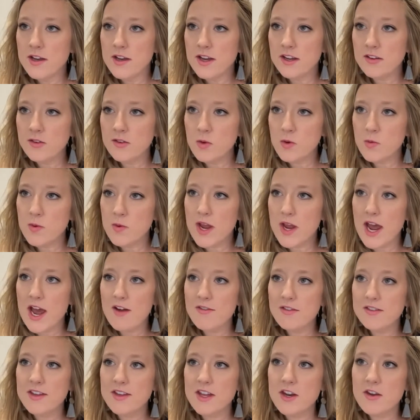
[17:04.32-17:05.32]
Next one we
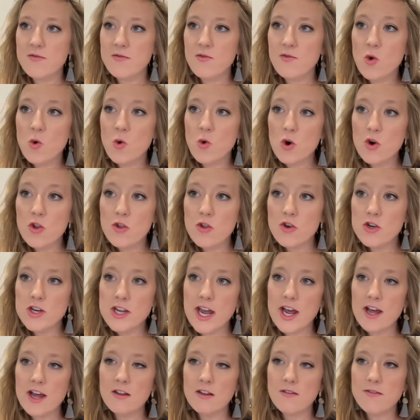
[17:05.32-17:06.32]
have is out of Northern
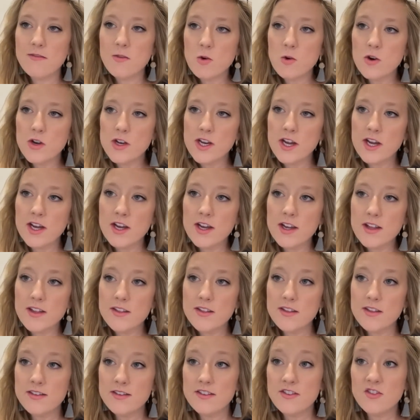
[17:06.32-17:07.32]
California.
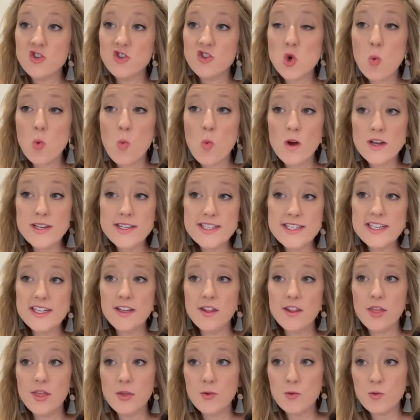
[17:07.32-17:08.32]
This is
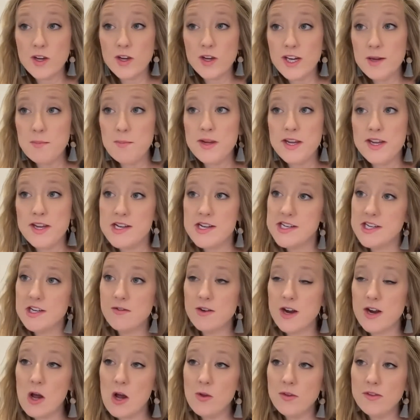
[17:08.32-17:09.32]
23 PND
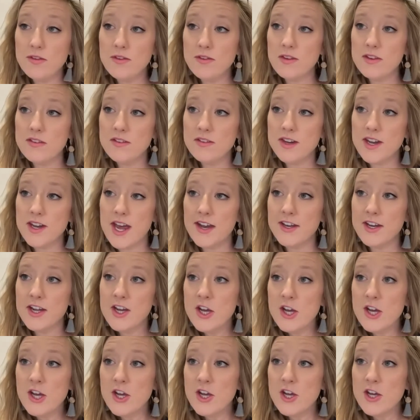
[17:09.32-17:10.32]
routes listed at
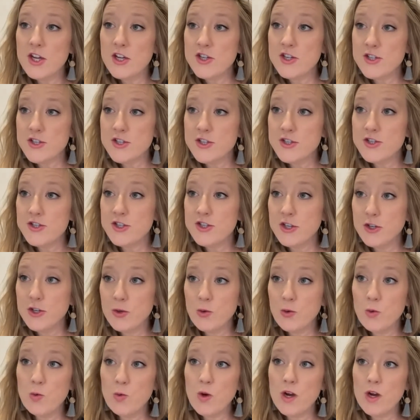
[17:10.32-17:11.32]

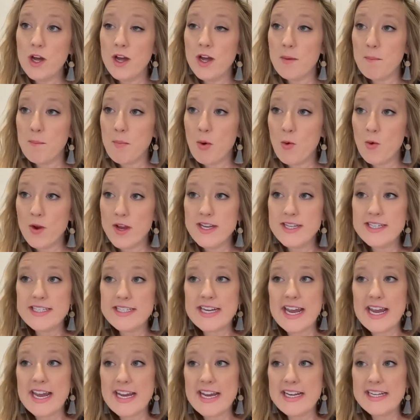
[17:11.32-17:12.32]

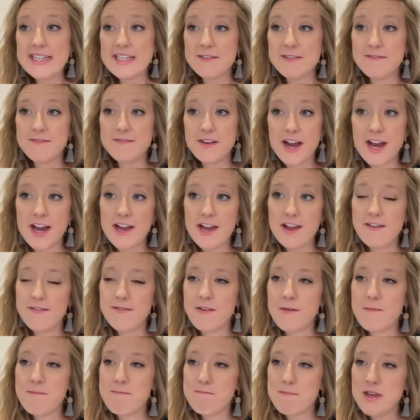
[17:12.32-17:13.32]

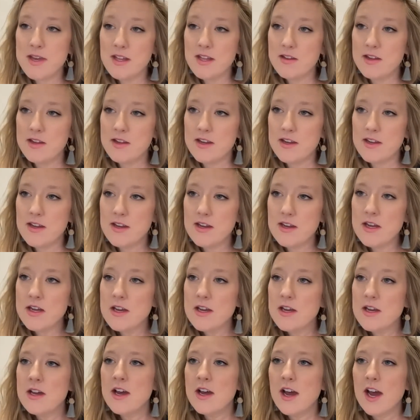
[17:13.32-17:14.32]
2.85 million.
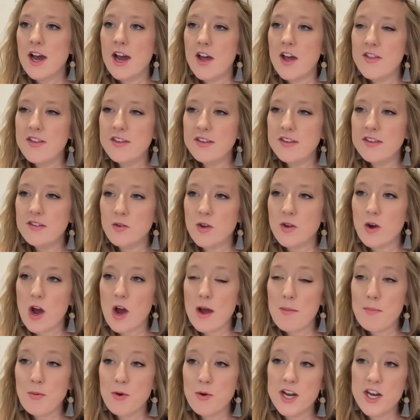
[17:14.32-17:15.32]
Uh, this is
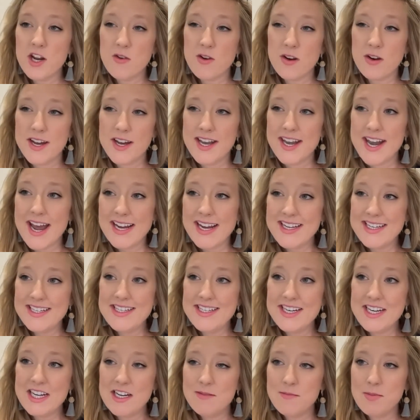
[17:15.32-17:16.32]
operating around a
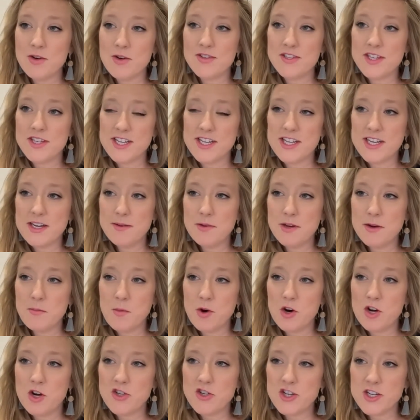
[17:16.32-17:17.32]
19% EBITDA
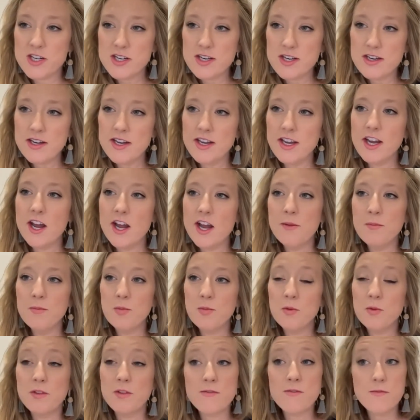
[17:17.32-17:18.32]
margin. It comes
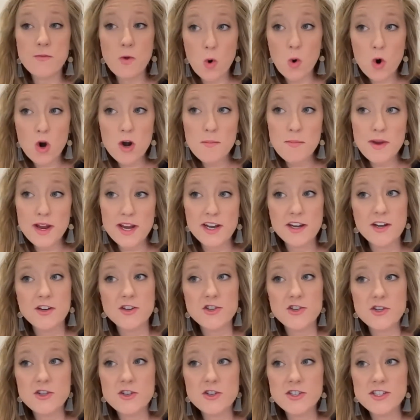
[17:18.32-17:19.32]
with four
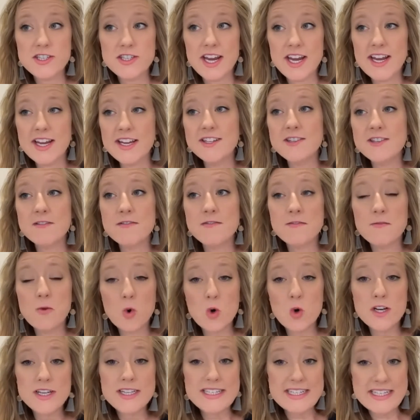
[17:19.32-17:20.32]
managers and
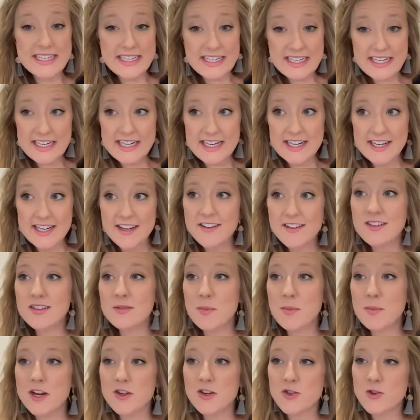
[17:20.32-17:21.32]
14
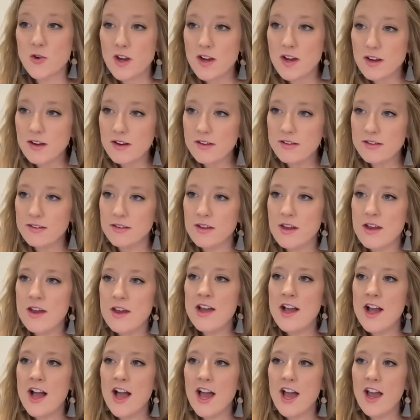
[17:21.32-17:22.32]
spare trucks.
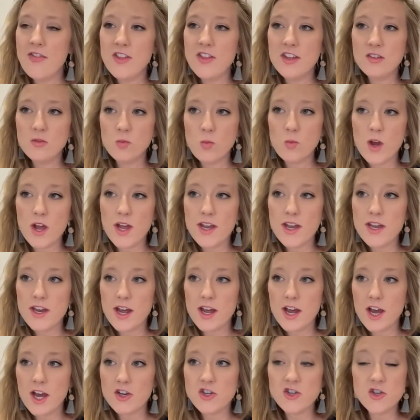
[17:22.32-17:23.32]
And this one
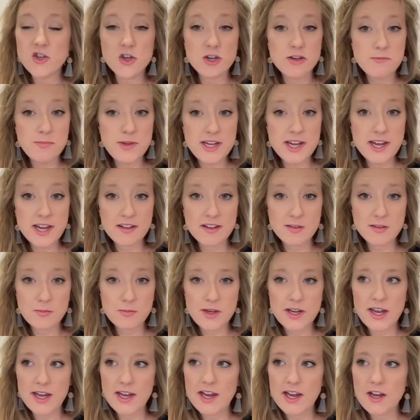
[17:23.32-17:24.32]
uh, should be
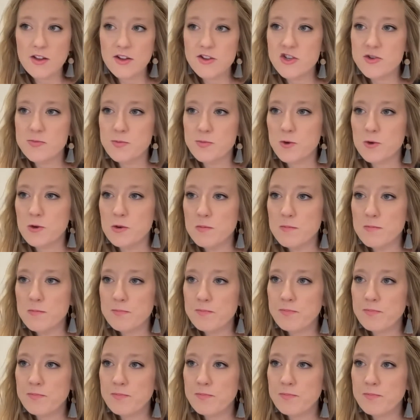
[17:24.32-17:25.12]
SBA eligible.